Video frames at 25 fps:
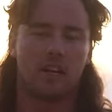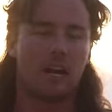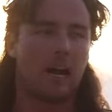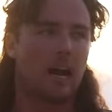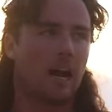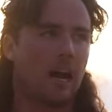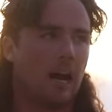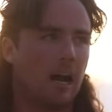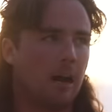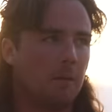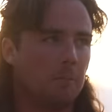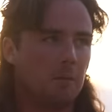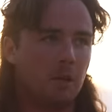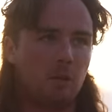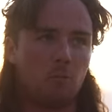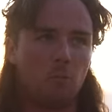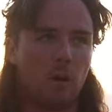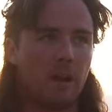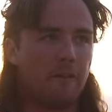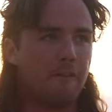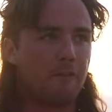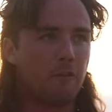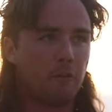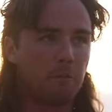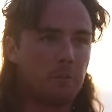Um, it
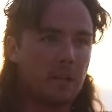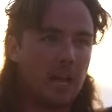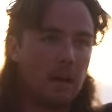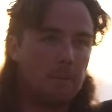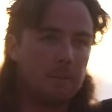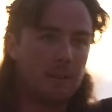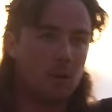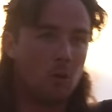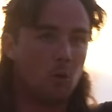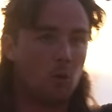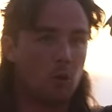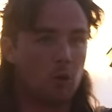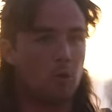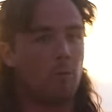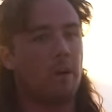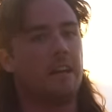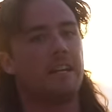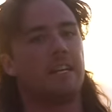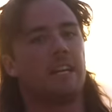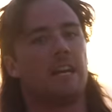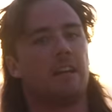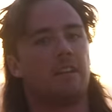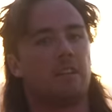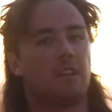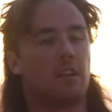went from coming all the
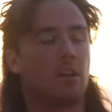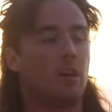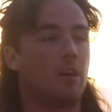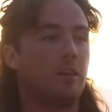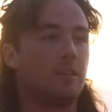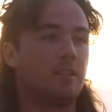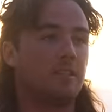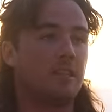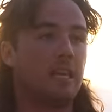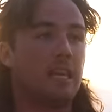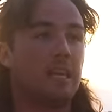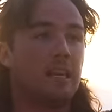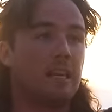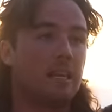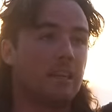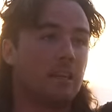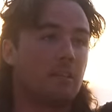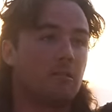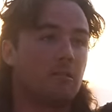way down the coast, hitting